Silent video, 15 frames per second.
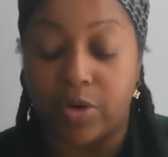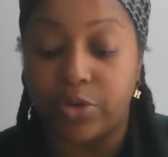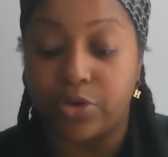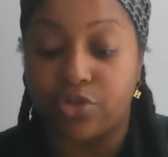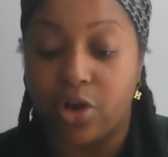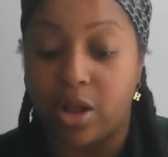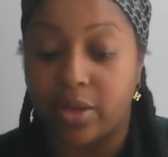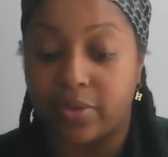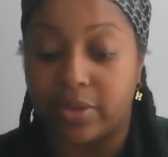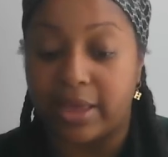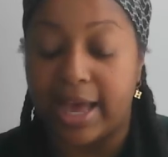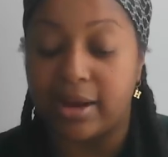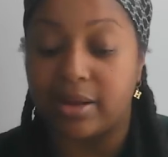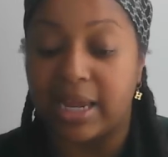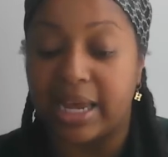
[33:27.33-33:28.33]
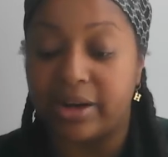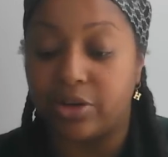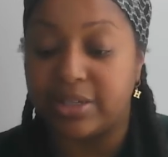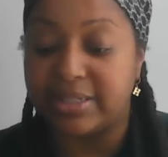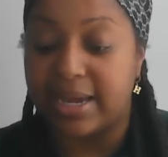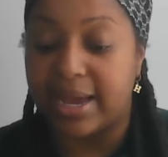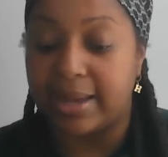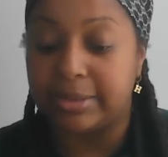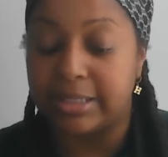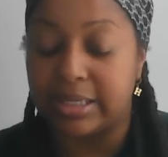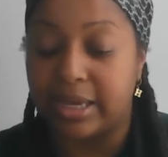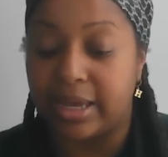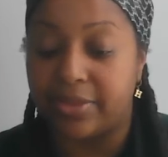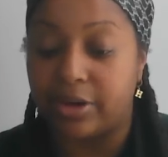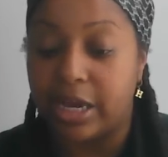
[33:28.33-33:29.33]
very strongly had a lot of good times
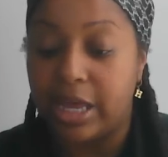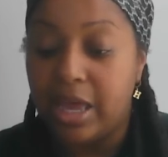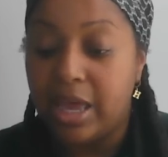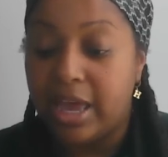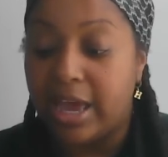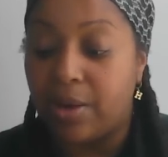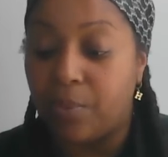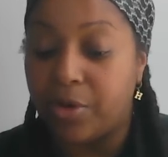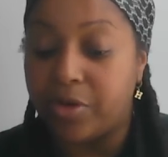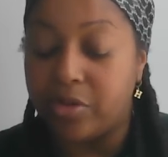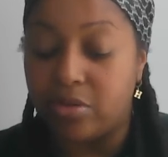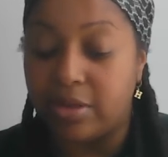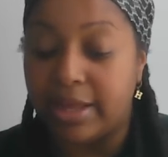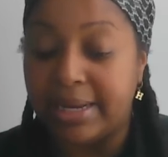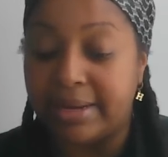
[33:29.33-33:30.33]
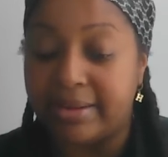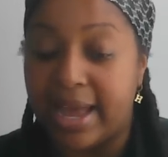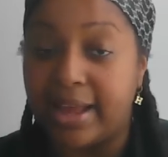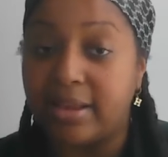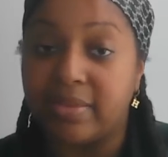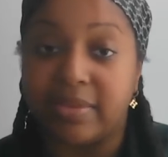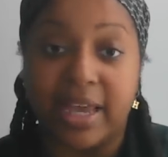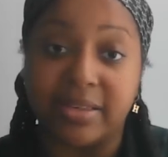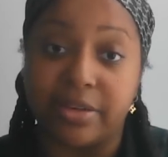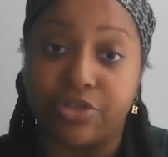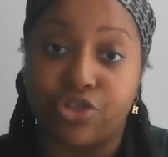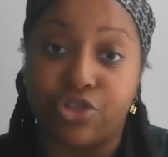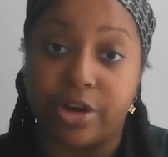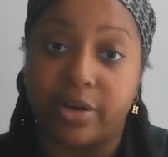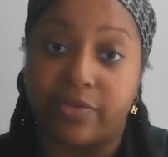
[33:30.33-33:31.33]
together and when you and that that's a
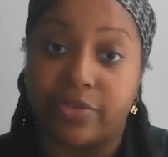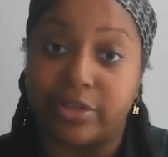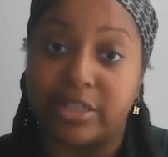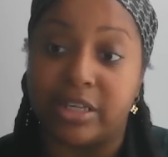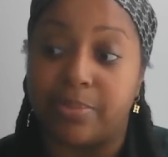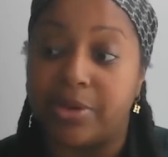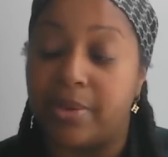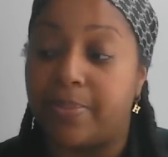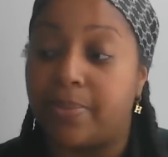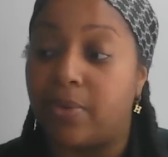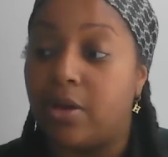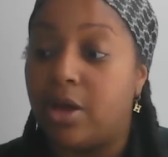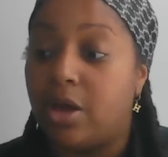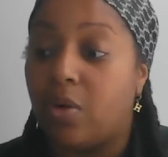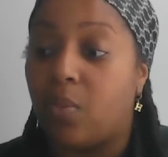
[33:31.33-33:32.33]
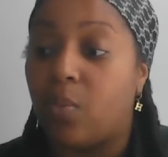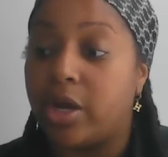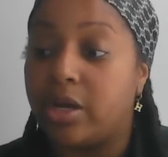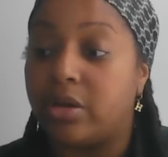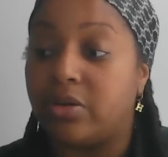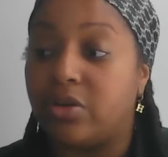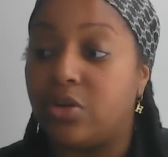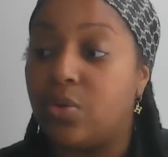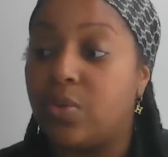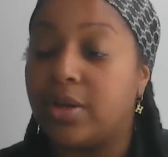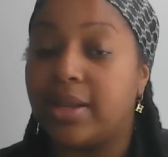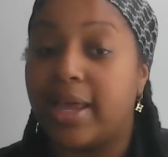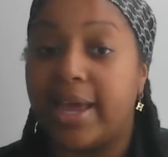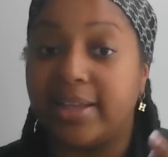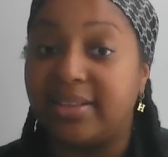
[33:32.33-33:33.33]
trigger for some people when you
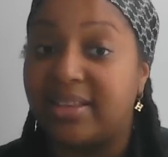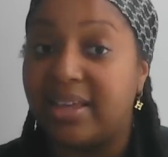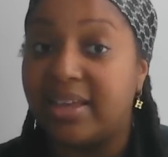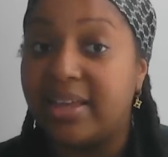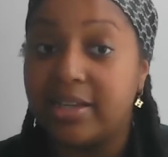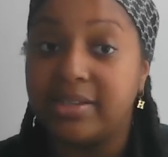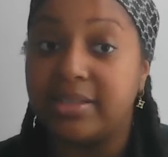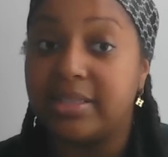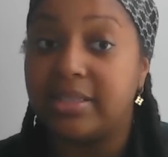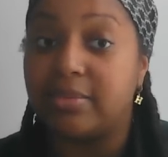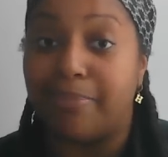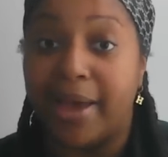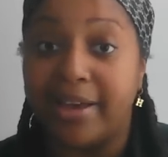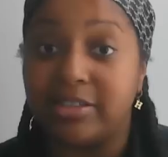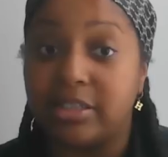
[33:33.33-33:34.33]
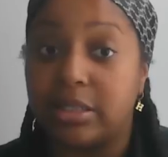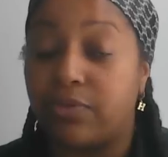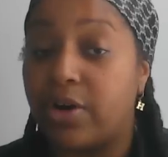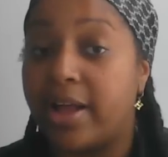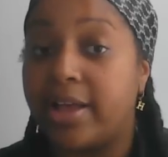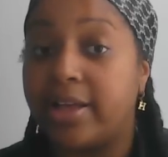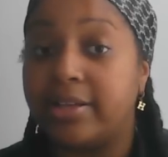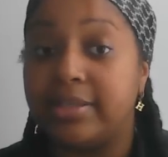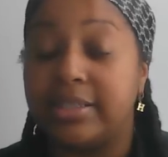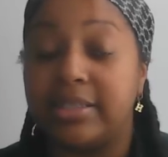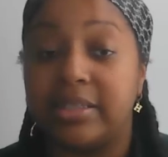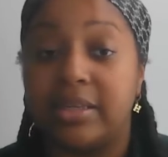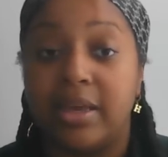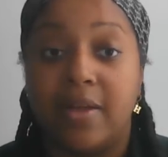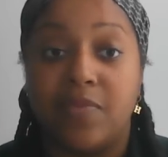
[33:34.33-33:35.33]
were like this best
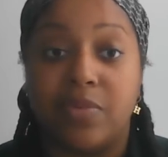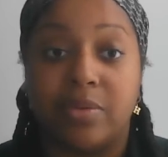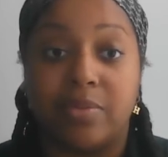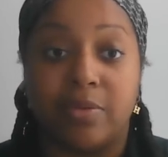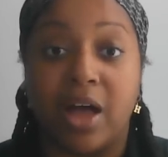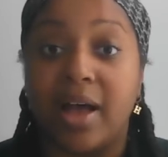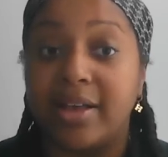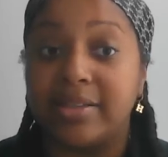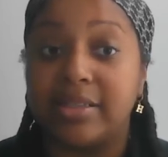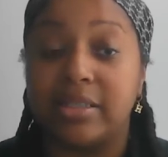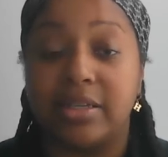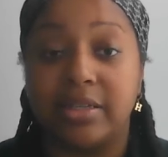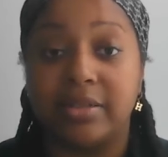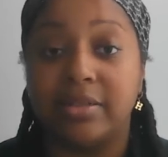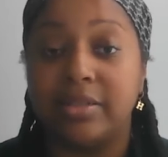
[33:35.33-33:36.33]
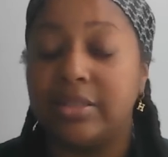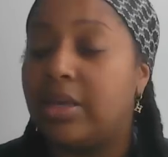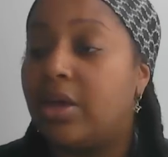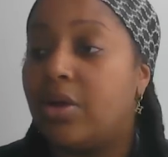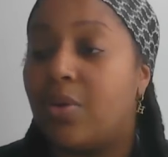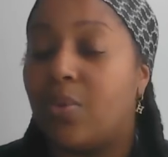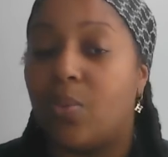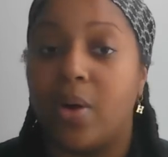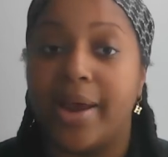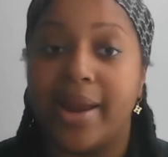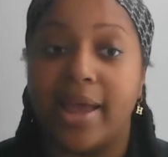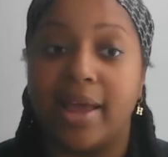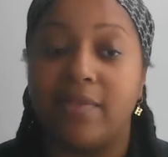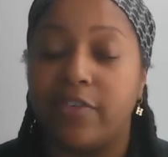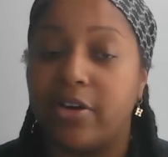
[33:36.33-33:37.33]
friends cousins
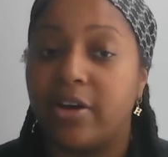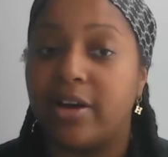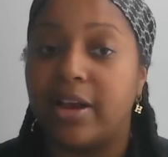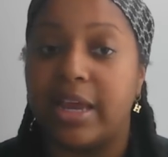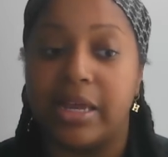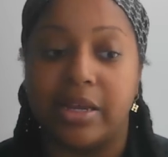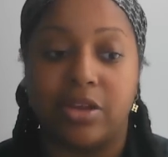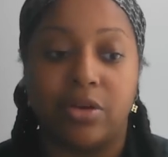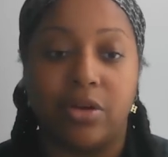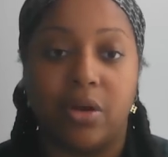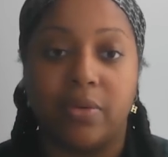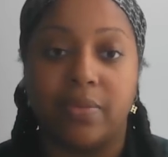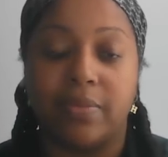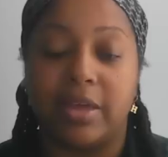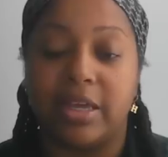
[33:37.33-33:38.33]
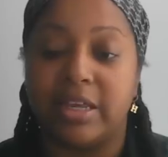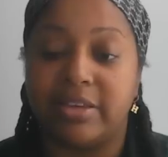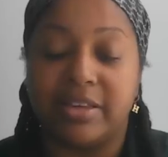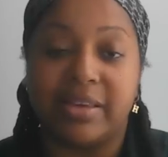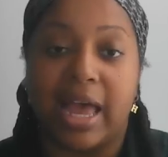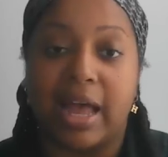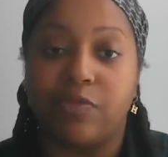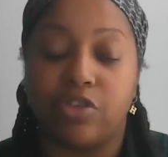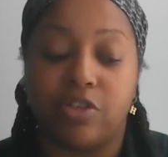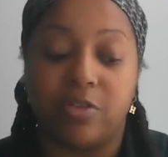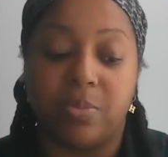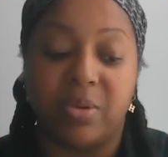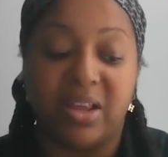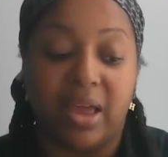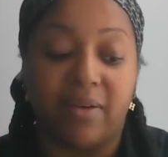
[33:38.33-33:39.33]
whatever eh, you know it doesn't have to
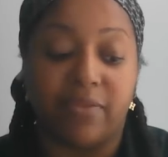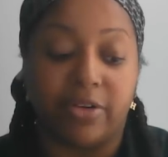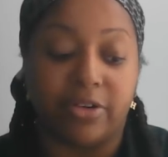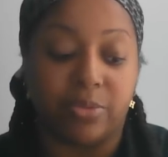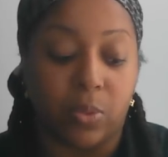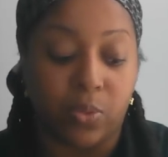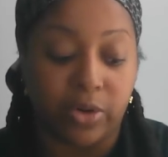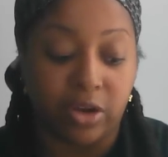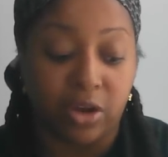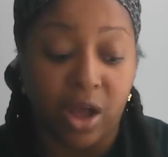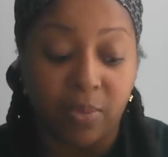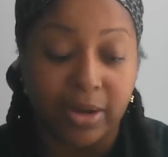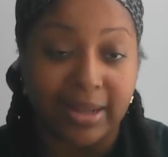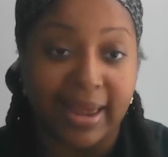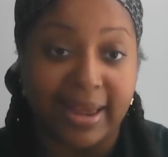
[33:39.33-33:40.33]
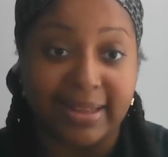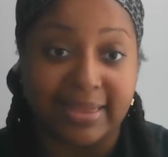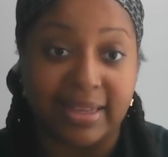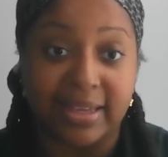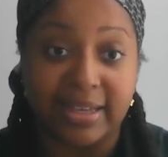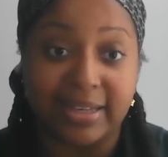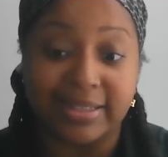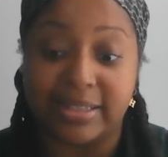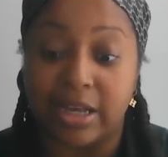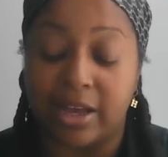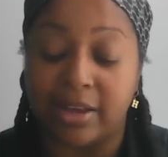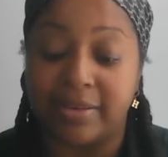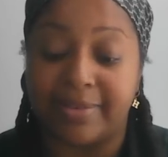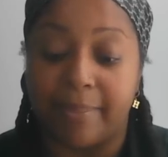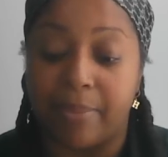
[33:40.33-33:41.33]
just be lovers but when y'all were like this
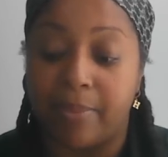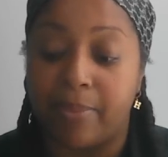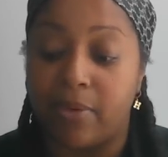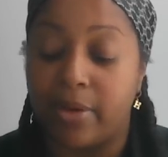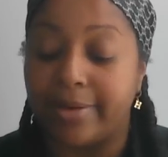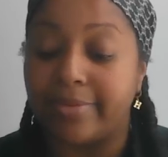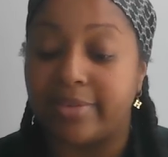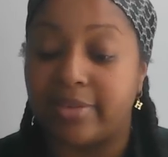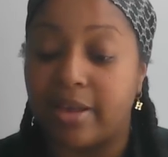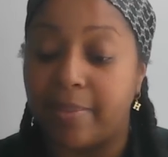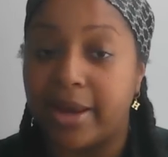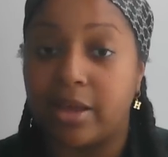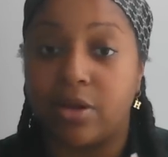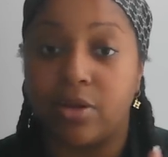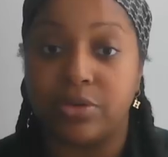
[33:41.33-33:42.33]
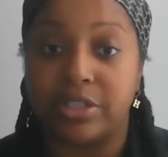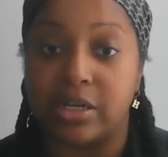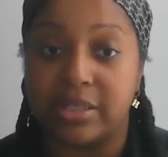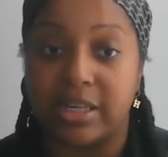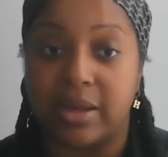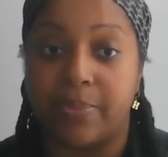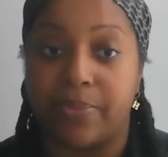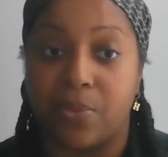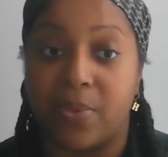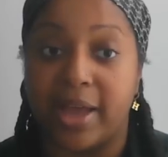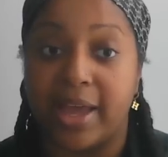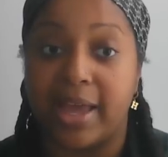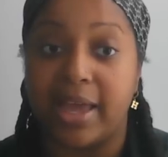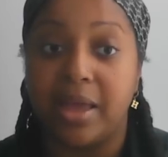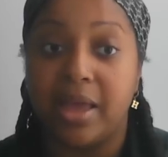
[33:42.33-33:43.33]
unseparable and somebody goes their separate
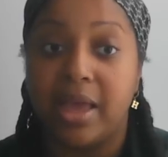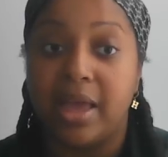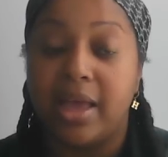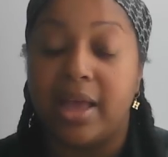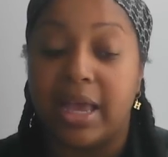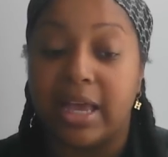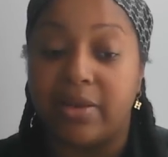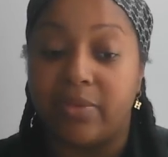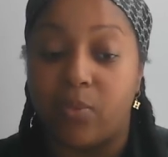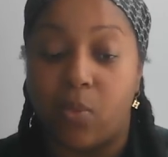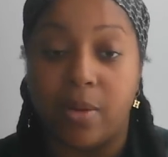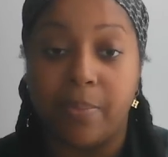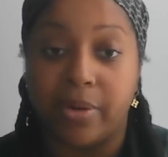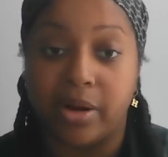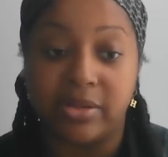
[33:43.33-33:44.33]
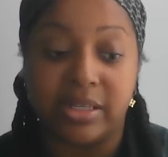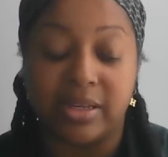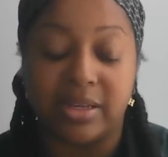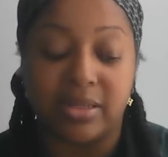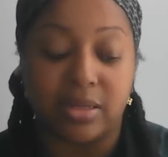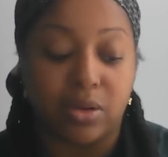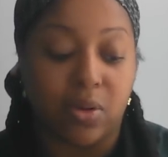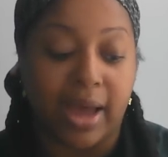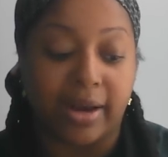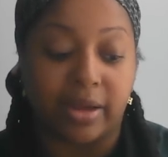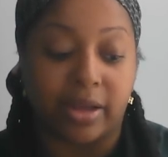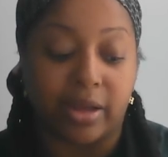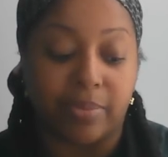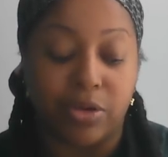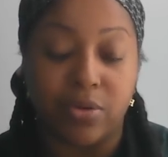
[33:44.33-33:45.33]
way and one person doesn't know how
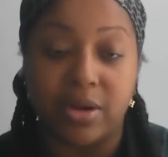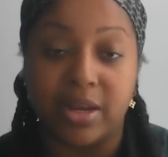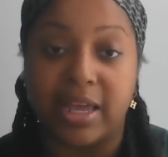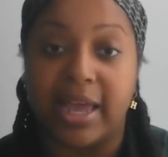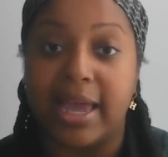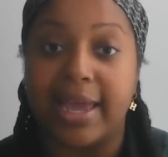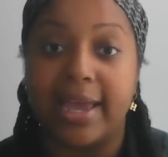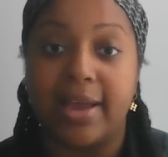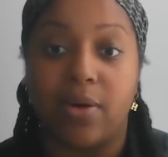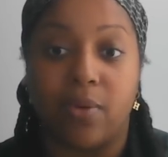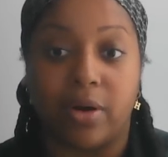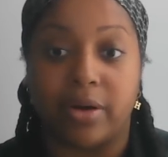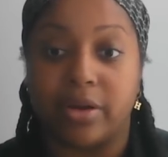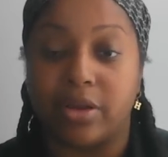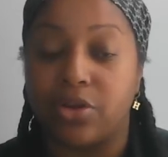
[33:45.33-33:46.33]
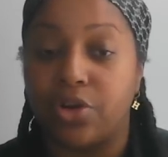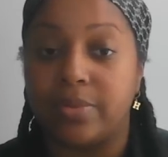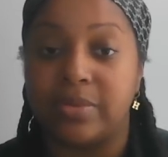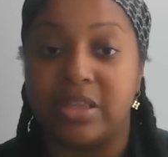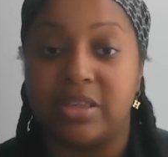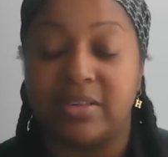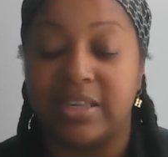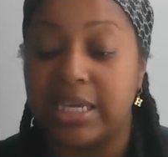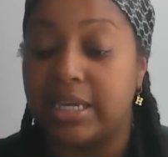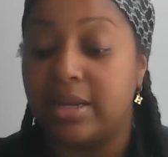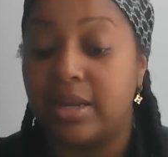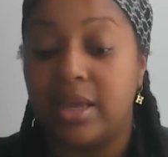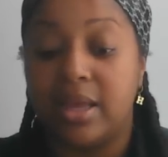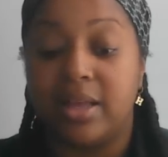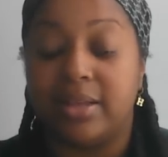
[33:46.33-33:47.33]
to communicate or you know what I'm
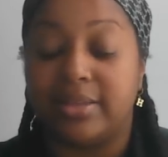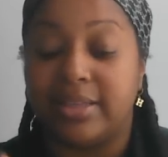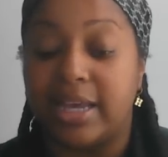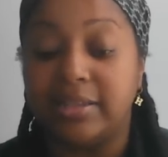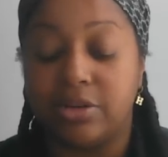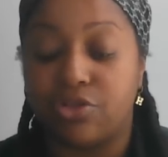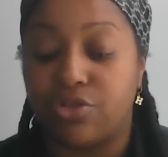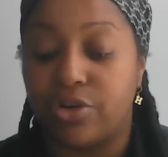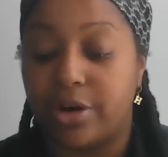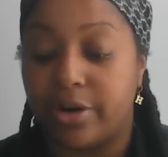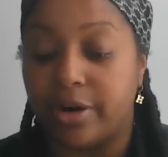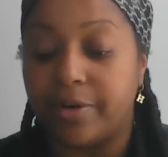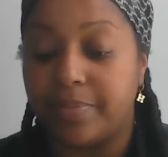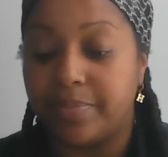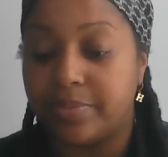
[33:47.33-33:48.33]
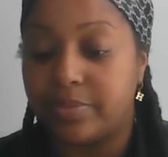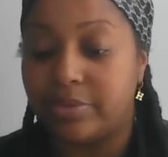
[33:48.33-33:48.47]
saying, that's a trigger.